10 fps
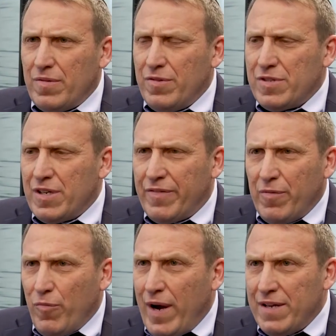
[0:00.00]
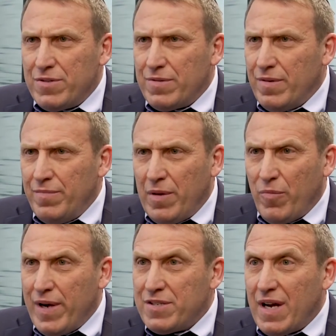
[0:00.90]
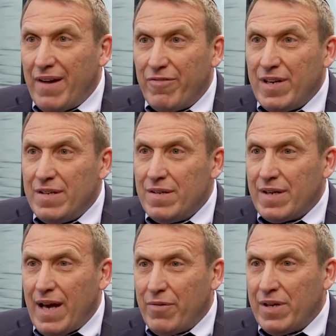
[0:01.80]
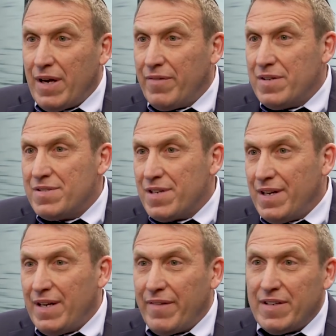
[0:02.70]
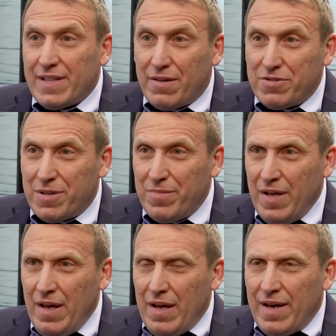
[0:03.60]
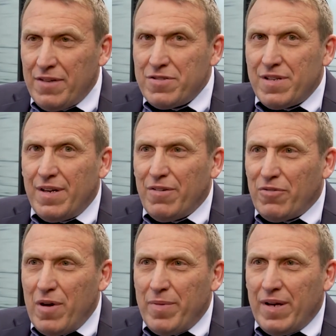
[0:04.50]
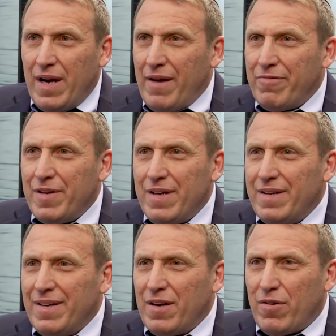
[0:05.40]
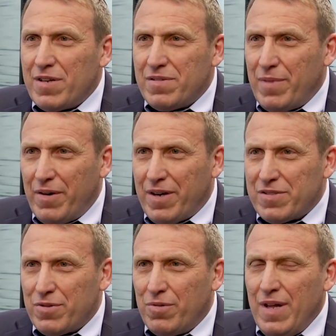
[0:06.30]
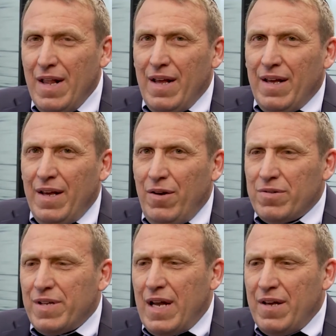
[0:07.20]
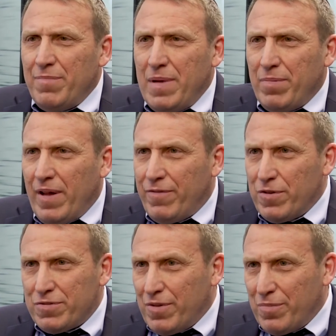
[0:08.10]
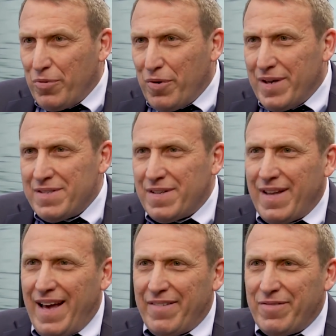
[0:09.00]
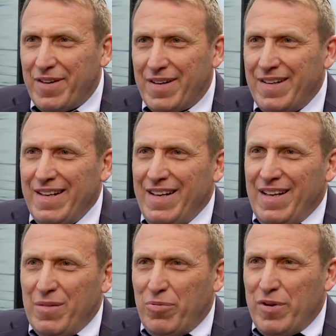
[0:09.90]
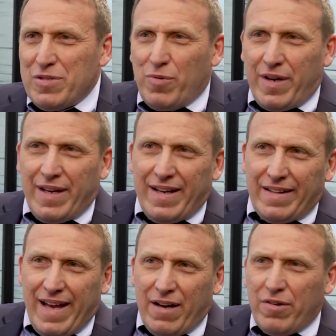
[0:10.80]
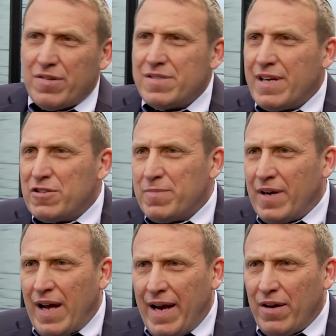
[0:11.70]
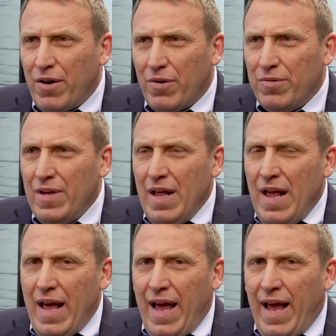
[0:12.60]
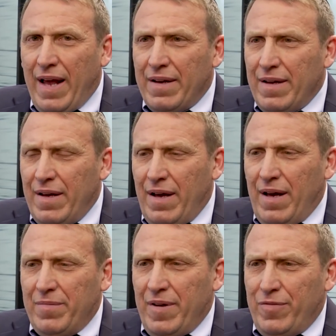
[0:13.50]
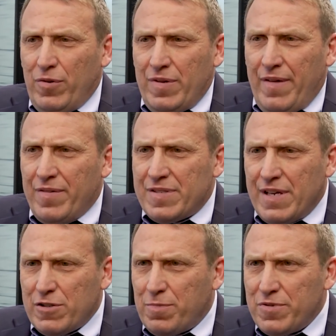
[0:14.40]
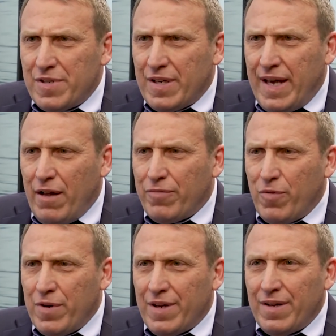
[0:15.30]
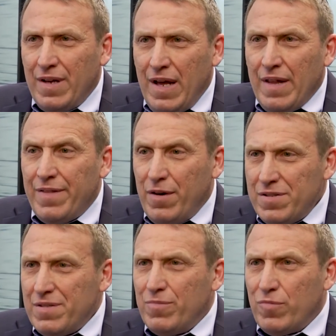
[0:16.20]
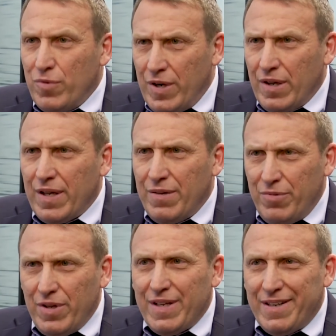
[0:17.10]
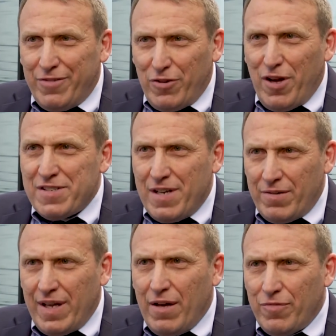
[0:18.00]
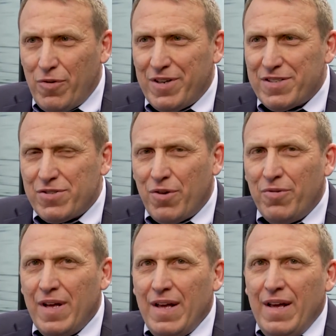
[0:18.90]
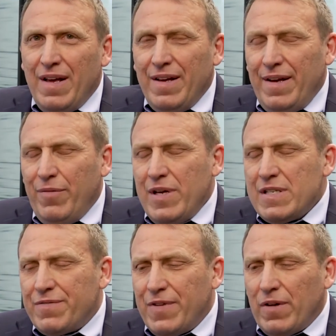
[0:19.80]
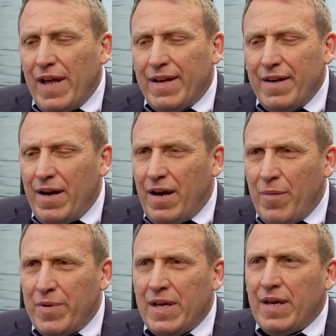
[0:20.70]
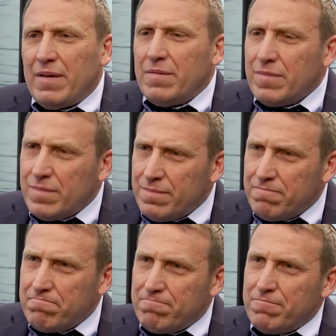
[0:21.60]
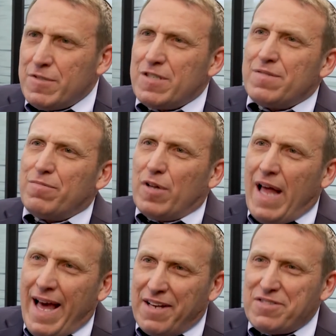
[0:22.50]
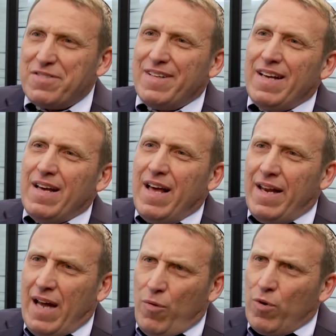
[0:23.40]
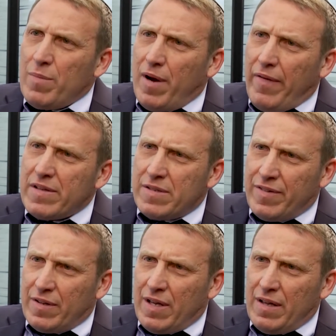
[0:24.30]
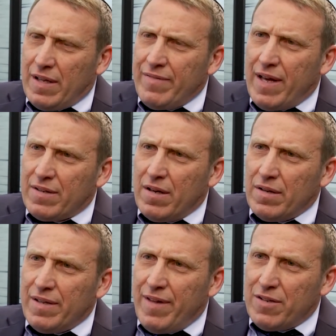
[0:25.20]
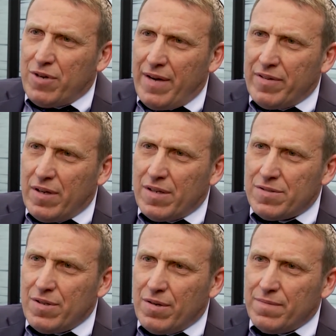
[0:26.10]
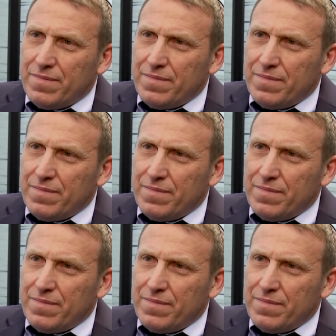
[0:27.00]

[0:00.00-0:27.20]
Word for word: Oh, there's a different wage, minimum wage in every county, in every city, in every township, not just in Illinois, but in every across America. So, you know, today people have virtual employees, and they have uh, employees working in Atlanta or salesmen in Idaho. And uh, if you have a salesperson in California, there's some really, really different laws out in California. So we just feel like a company can just relax and not worry about all that stuff and, and leave that to, leave that driving to us, you know.